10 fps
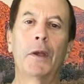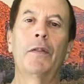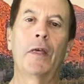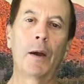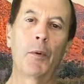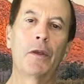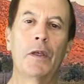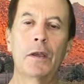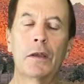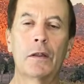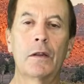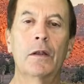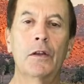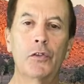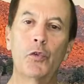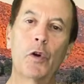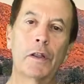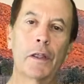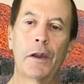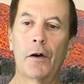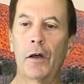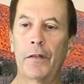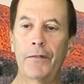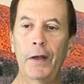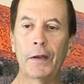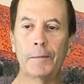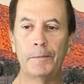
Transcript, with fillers: and that way they can join in on all the fun.